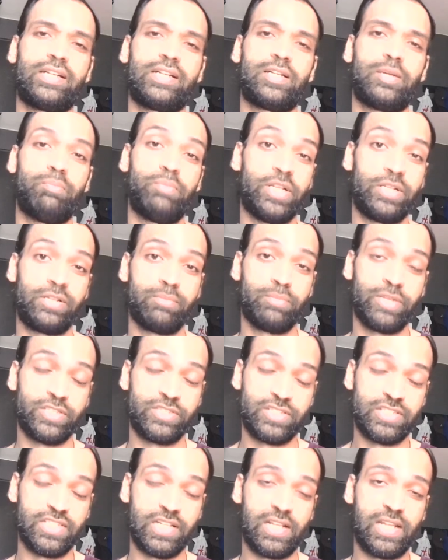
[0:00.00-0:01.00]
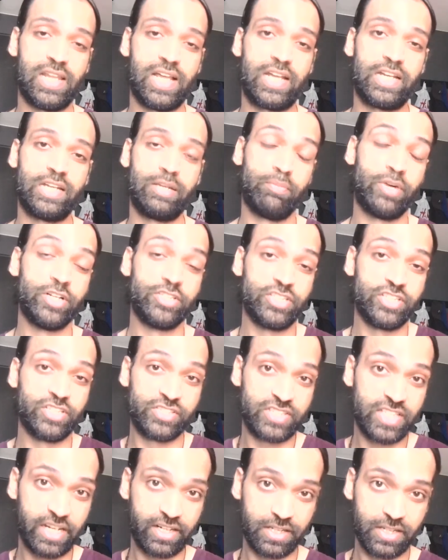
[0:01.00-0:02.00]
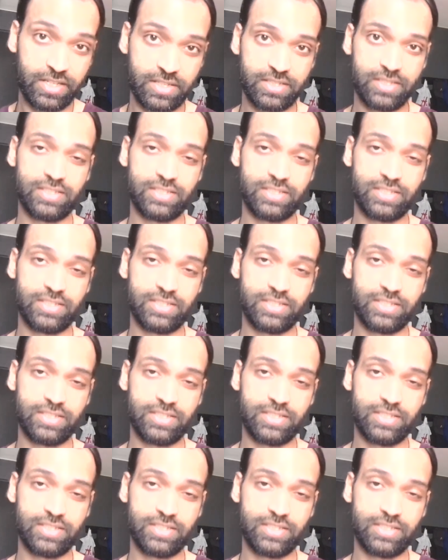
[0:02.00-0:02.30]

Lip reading: but still an emerging sector,